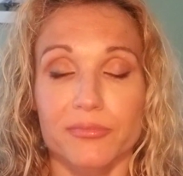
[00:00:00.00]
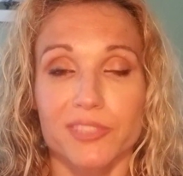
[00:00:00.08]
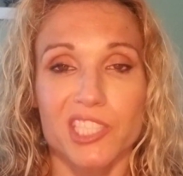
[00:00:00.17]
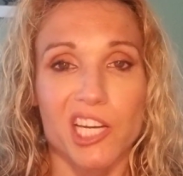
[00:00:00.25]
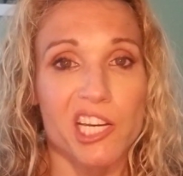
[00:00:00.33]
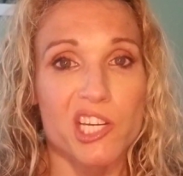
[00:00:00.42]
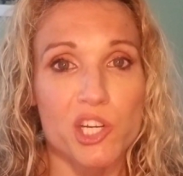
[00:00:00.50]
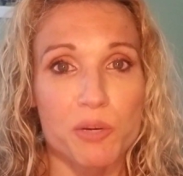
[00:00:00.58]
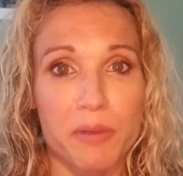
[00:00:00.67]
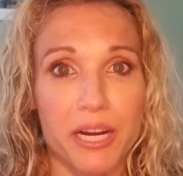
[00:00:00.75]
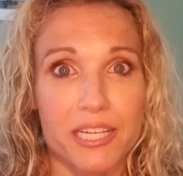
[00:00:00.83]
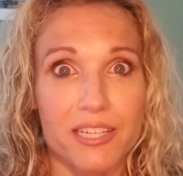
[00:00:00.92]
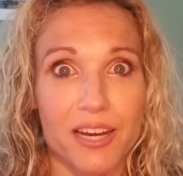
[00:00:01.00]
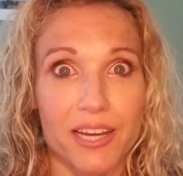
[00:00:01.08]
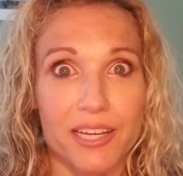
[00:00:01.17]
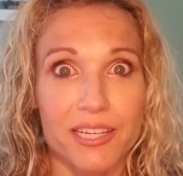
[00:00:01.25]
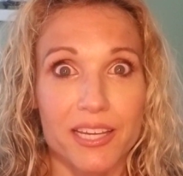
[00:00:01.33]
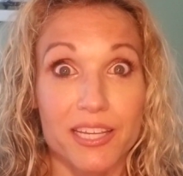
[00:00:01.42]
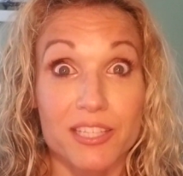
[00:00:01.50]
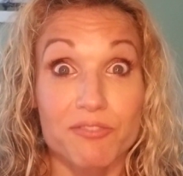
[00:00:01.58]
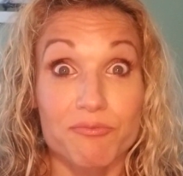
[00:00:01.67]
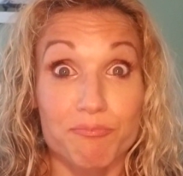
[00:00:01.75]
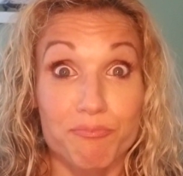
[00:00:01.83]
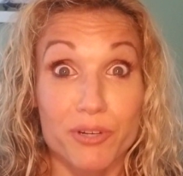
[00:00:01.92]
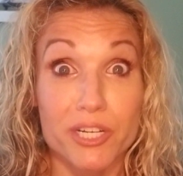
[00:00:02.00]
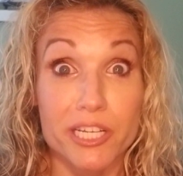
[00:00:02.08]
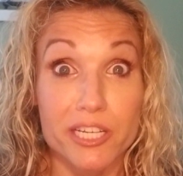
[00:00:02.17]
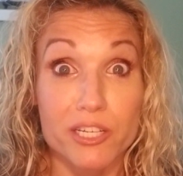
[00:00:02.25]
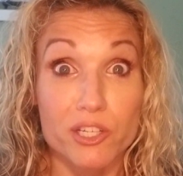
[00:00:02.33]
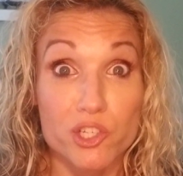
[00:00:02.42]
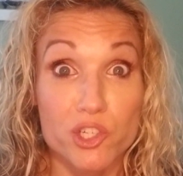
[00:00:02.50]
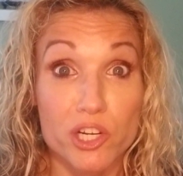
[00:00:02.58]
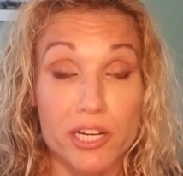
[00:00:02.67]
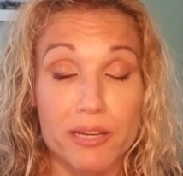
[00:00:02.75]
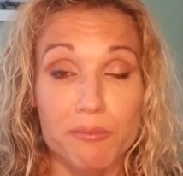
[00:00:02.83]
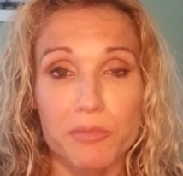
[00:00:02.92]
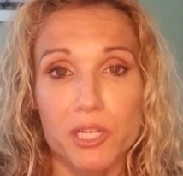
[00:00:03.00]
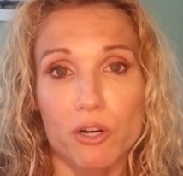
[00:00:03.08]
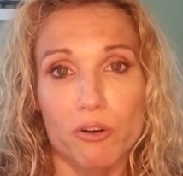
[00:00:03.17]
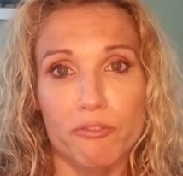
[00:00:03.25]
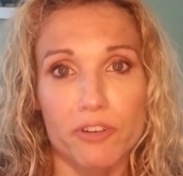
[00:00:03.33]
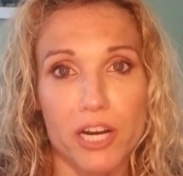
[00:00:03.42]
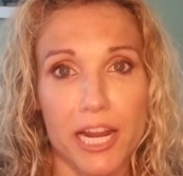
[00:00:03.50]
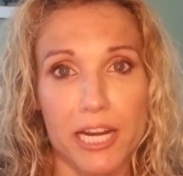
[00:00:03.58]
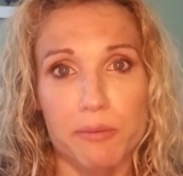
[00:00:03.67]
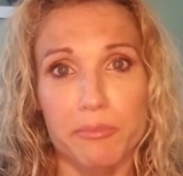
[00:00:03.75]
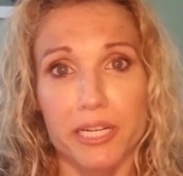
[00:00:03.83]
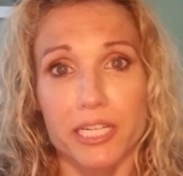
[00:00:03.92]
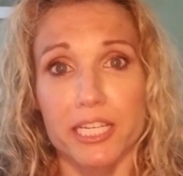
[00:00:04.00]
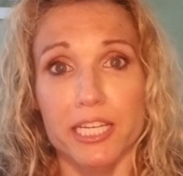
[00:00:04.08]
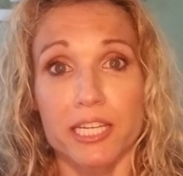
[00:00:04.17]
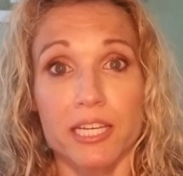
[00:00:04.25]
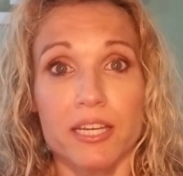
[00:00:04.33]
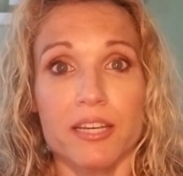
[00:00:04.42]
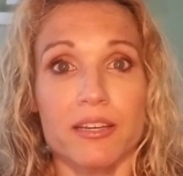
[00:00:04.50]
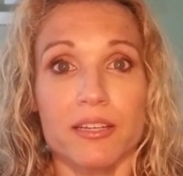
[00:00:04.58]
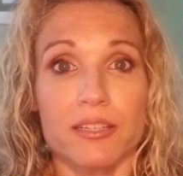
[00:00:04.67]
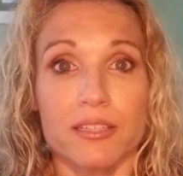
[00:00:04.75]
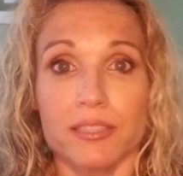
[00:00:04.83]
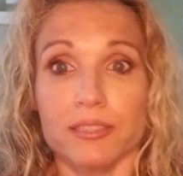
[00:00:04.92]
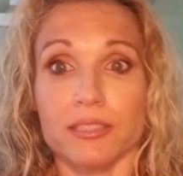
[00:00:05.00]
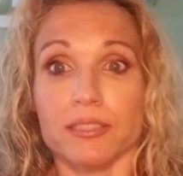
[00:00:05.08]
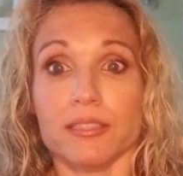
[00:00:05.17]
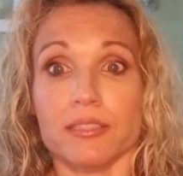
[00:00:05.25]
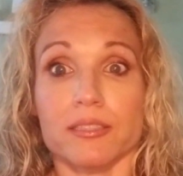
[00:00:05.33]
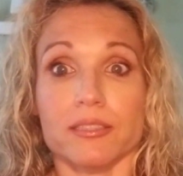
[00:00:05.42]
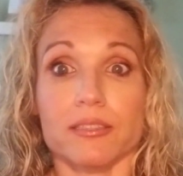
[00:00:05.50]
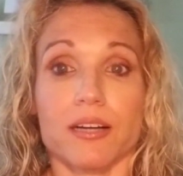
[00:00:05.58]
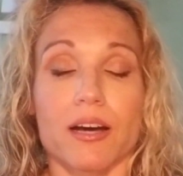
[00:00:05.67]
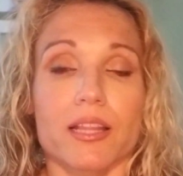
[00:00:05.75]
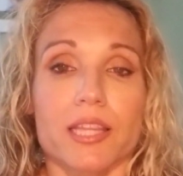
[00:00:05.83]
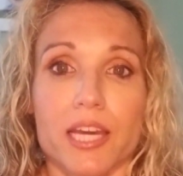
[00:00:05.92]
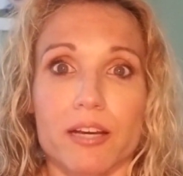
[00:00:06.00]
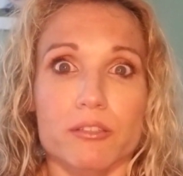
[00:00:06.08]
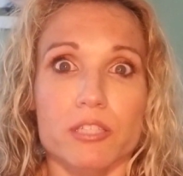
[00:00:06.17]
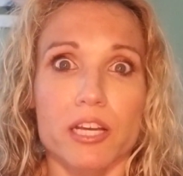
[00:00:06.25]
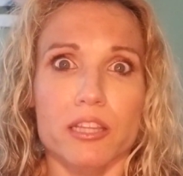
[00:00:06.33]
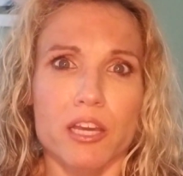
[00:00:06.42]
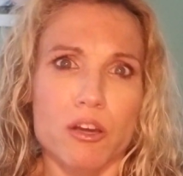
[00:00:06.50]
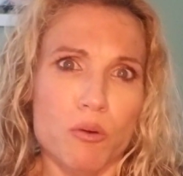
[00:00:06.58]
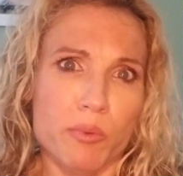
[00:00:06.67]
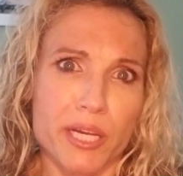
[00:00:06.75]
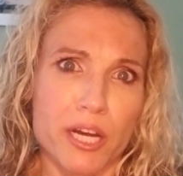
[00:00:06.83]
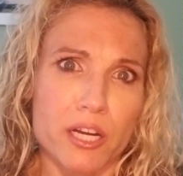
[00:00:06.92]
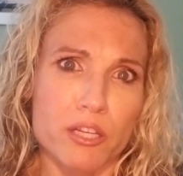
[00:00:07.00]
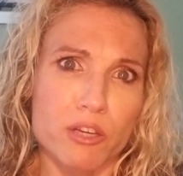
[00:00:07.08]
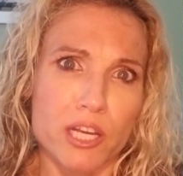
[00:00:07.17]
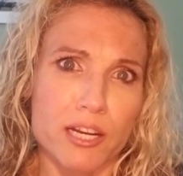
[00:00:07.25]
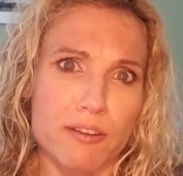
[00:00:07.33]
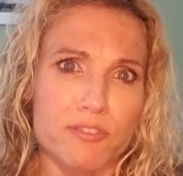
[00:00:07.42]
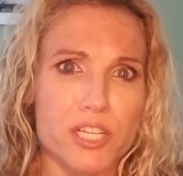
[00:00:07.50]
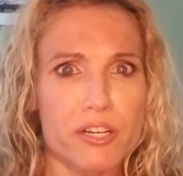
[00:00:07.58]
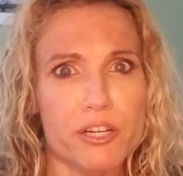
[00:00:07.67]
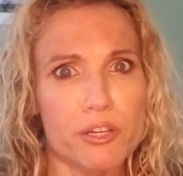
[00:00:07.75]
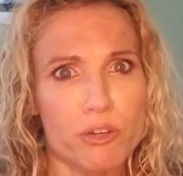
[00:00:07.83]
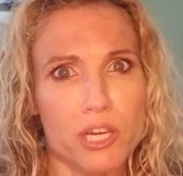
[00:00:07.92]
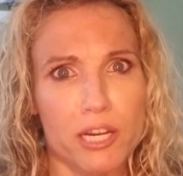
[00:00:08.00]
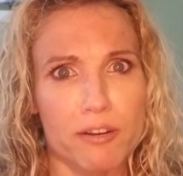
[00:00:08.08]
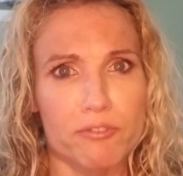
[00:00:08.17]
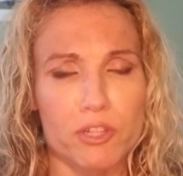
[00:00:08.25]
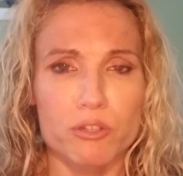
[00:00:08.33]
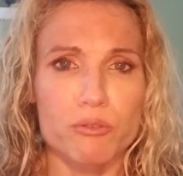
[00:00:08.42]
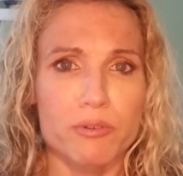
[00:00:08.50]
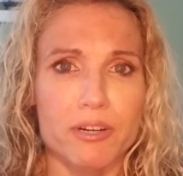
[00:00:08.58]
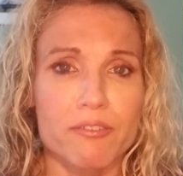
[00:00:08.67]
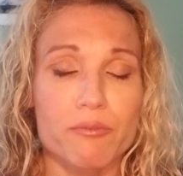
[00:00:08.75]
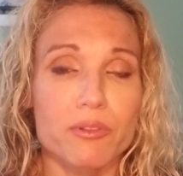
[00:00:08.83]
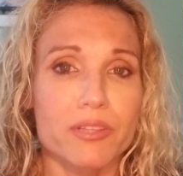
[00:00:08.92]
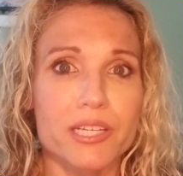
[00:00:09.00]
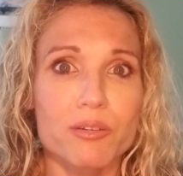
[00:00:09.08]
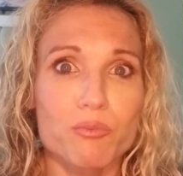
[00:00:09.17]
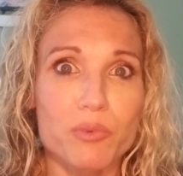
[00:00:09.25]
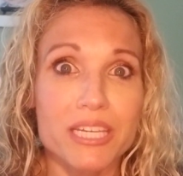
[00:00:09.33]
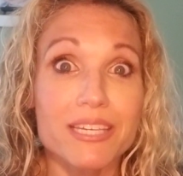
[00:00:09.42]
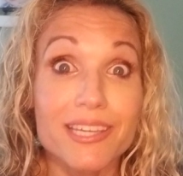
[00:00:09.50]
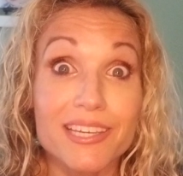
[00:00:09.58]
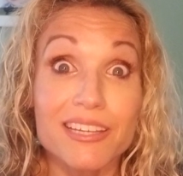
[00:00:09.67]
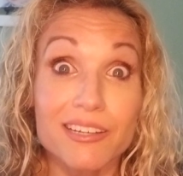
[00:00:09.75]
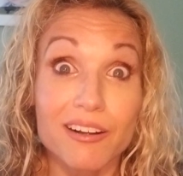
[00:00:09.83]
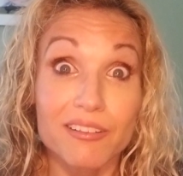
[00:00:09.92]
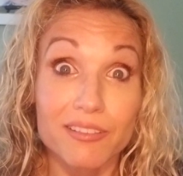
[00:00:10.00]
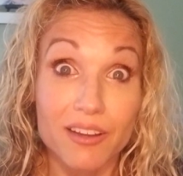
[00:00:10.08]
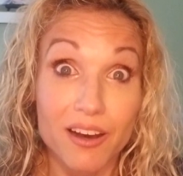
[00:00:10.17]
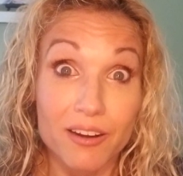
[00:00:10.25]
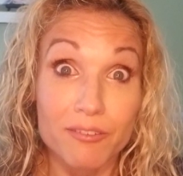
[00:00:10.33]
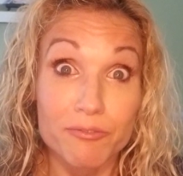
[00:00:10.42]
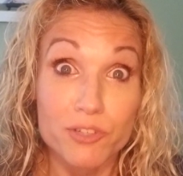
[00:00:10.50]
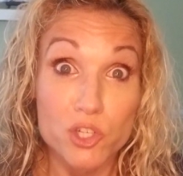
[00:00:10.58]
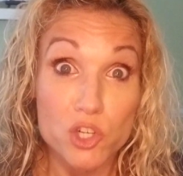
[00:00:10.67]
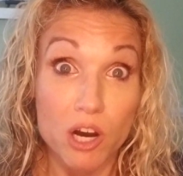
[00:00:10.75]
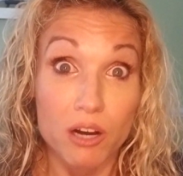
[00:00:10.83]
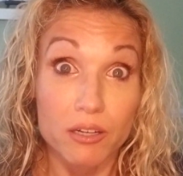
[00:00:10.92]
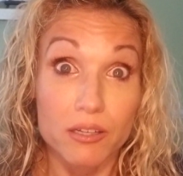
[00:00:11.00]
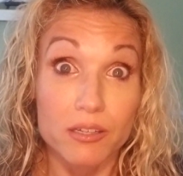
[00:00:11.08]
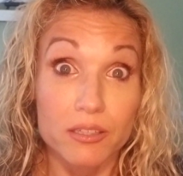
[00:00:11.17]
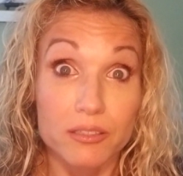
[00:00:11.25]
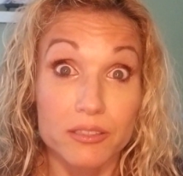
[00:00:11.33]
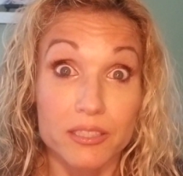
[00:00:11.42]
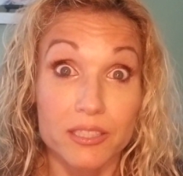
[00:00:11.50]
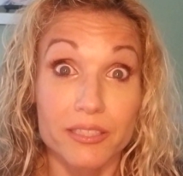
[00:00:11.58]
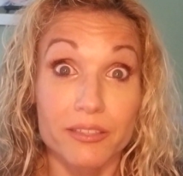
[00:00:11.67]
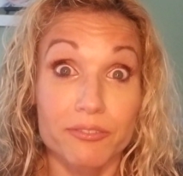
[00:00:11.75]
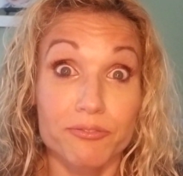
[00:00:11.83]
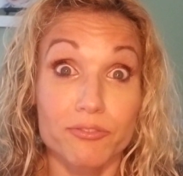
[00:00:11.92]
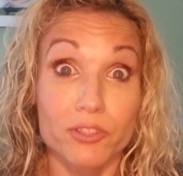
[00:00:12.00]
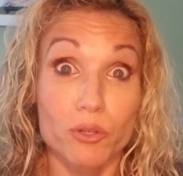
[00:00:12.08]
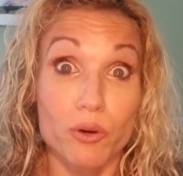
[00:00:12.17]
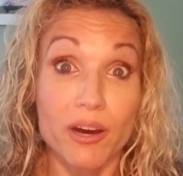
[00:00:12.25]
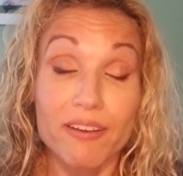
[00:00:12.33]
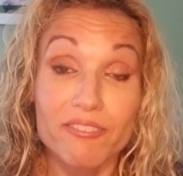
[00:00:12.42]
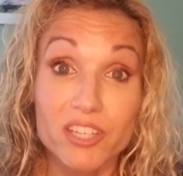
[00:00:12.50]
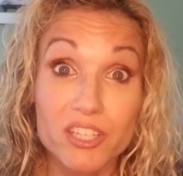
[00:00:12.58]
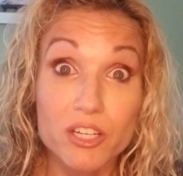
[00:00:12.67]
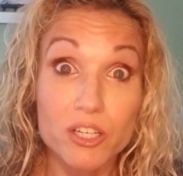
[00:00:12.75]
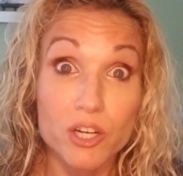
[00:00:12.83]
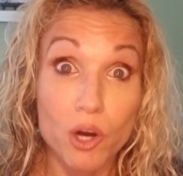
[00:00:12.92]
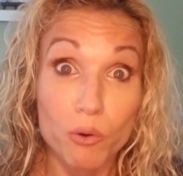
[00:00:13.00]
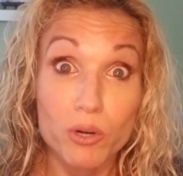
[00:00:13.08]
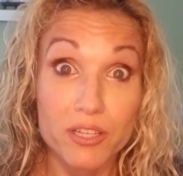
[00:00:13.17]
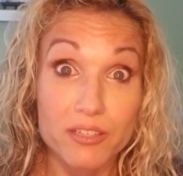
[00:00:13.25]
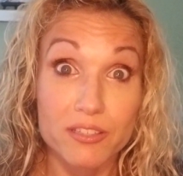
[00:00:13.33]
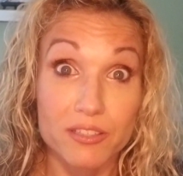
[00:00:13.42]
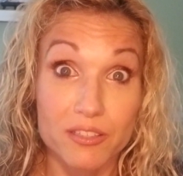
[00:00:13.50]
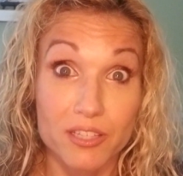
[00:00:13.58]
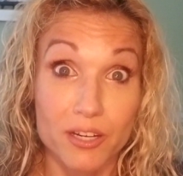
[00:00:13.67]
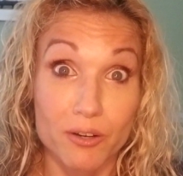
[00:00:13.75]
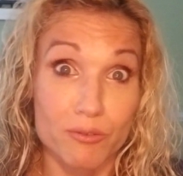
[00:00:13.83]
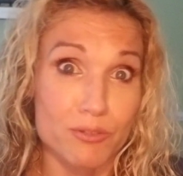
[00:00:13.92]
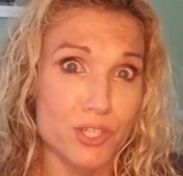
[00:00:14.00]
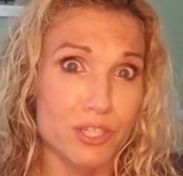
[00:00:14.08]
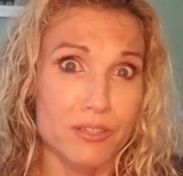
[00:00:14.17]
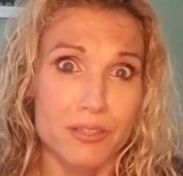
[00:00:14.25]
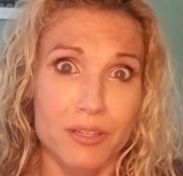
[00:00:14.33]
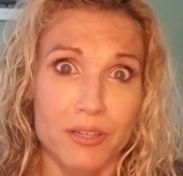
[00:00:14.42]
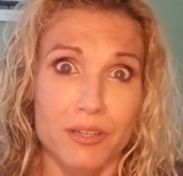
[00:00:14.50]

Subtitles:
Changing my diet, it's pretty extreme, for anybody on the outside, like, oh my god, you can't have dairy, you can't have gluten, whatever. Like, we eat a lot of junk. If you haven't noticed, just